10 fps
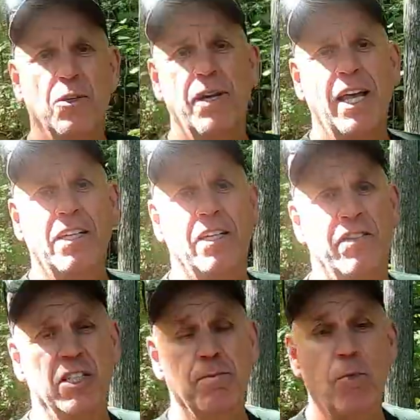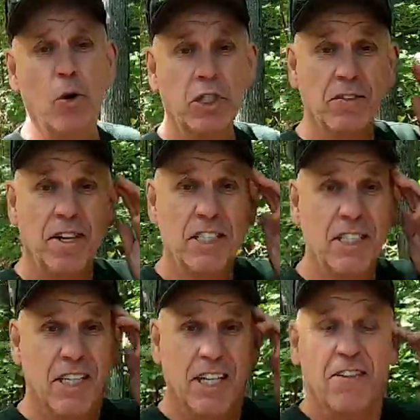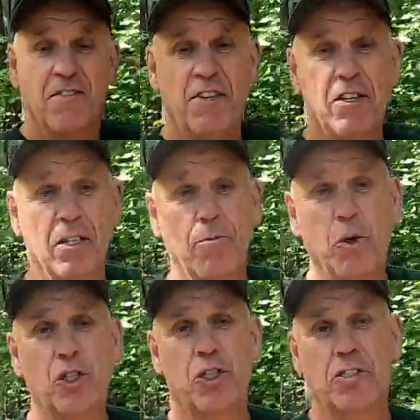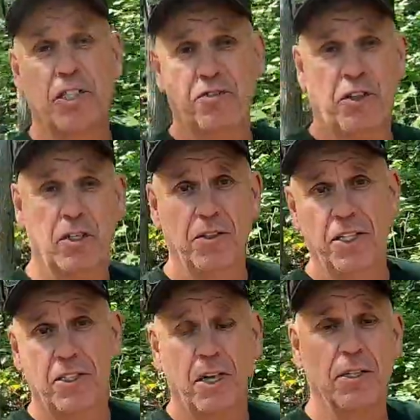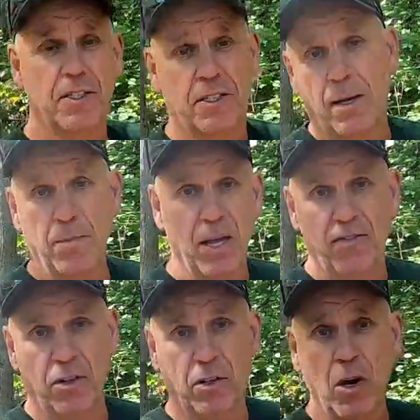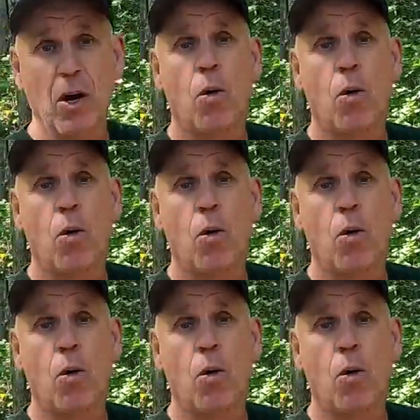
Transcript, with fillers: The reality of it is most of us feel emotional difficulties on some level